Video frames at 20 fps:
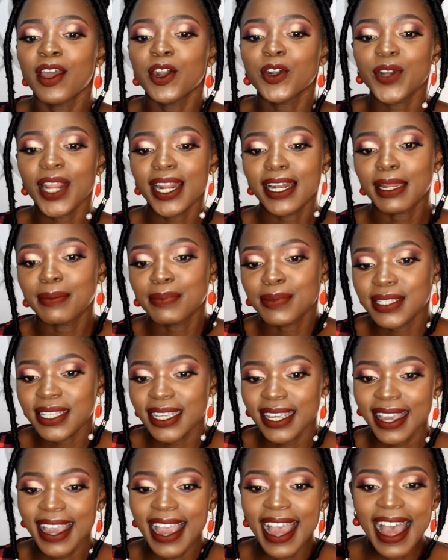red
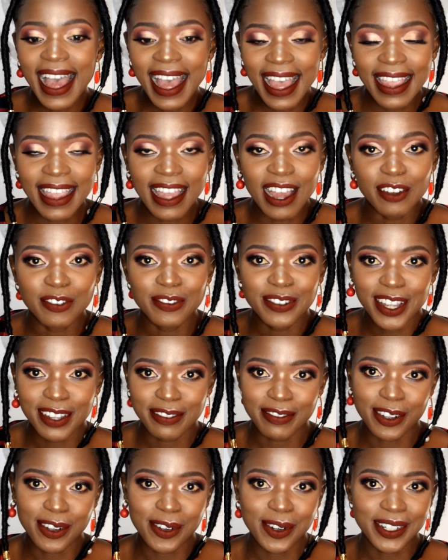lipstick I have
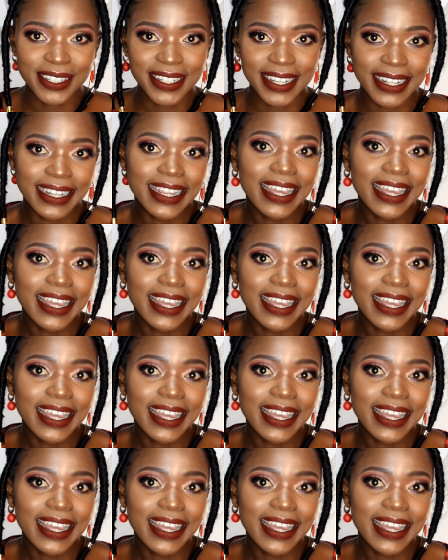ever gotten